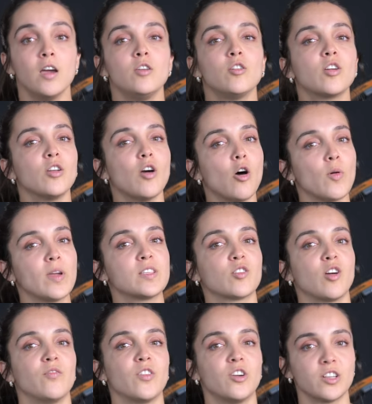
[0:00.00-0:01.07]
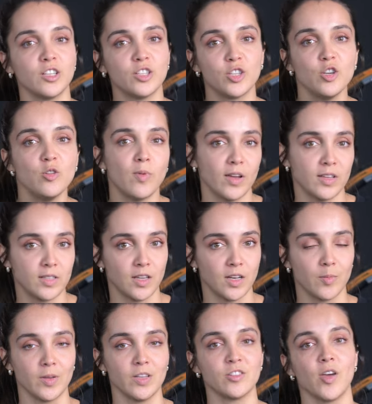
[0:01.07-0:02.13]
you can always convert a 2x
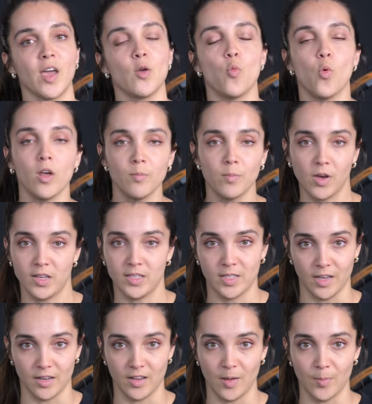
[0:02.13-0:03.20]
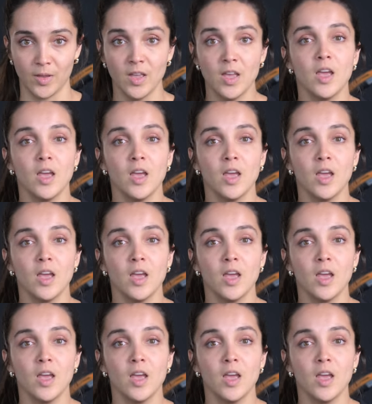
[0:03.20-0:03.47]
setup into a 1x setup.